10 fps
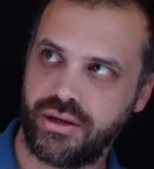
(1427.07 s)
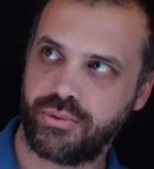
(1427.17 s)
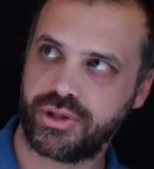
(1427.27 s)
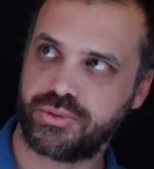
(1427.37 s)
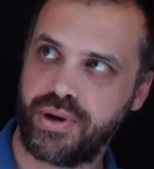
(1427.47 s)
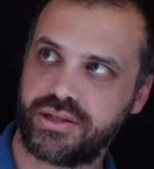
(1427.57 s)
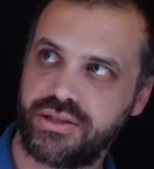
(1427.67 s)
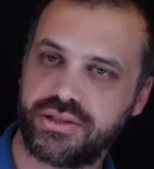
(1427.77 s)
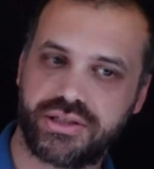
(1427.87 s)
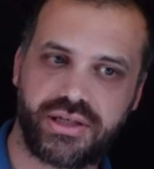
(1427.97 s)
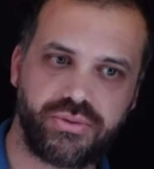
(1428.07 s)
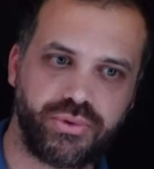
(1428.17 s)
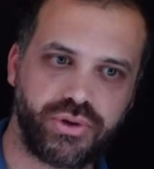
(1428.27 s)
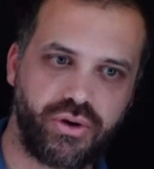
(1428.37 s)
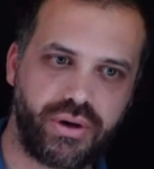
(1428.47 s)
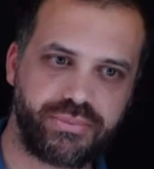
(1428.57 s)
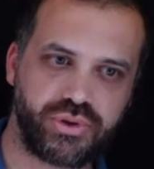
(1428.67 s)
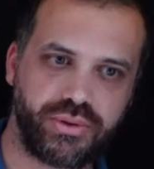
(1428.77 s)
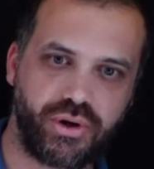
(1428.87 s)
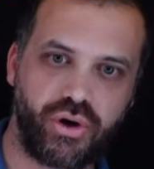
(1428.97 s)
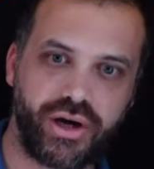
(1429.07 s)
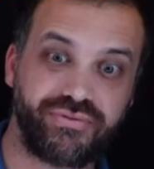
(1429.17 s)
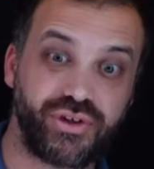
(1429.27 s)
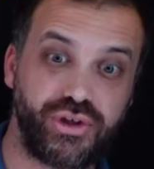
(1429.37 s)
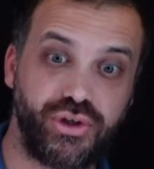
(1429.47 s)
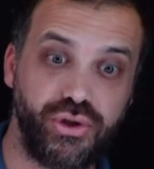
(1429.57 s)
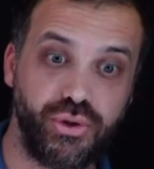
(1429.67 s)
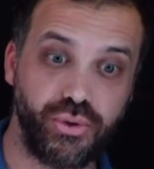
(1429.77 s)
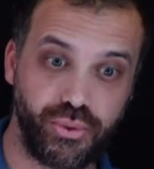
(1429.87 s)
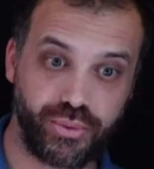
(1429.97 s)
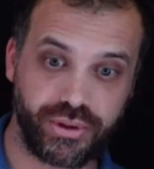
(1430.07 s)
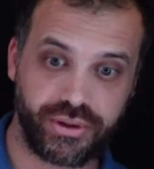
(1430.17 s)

We're expecting to see that we'll go up to a height of Q,